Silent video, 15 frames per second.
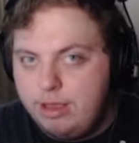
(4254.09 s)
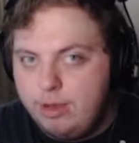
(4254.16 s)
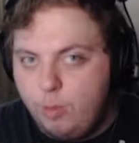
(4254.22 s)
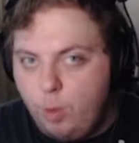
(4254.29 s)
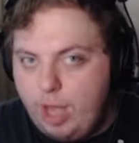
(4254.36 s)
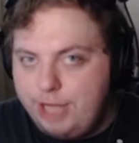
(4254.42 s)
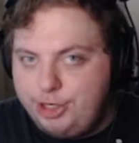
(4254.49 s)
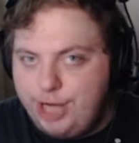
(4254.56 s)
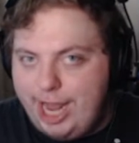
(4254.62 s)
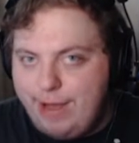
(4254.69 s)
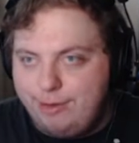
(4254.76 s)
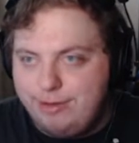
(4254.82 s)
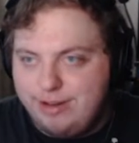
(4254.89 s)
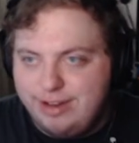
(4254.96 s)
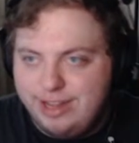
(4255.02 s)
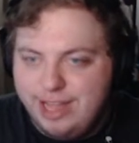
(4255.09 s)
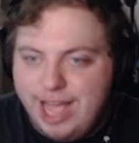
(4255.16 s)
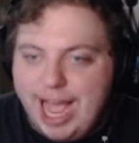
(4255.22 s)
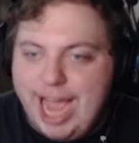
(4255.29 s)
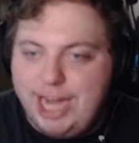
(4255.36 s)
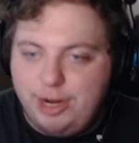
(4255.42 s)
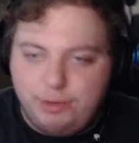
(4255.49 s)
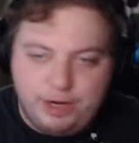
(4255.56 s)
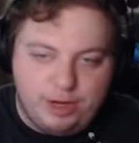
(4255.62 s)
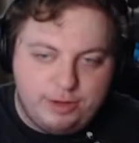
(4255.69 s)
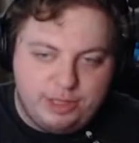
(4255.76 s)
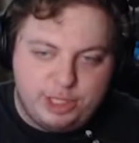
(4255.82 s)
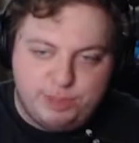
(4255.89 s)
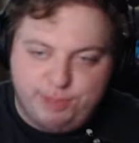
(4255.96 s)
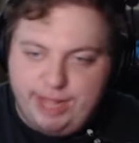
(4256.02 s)
Watch out. I don't know
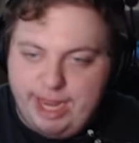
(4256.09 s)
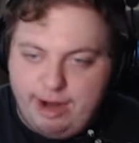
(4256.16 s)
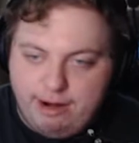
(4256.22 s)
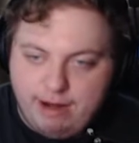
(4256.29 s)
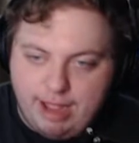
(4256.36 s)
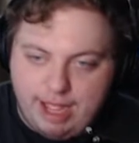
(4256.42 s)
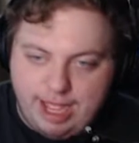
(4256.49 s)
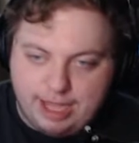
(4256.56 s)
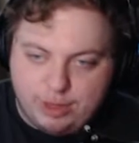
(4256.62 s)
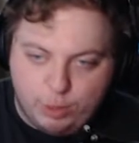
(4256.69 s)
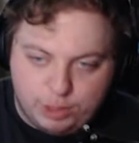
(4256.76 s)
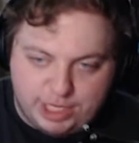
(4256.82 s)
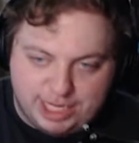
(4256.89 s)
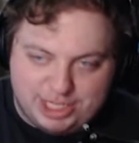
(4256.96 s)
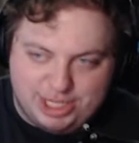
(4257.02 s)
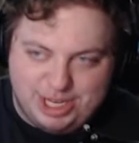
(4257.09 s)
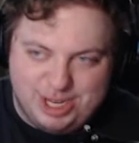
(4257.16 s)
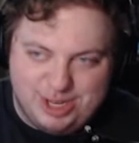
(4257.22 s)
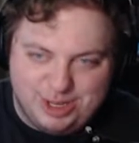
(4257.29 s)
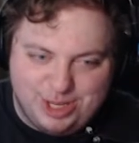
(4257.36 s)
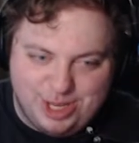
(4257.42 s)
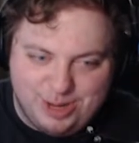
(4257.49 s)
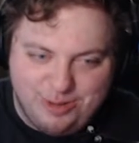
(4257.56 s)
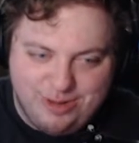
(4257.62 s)
this player. Cortex, do you?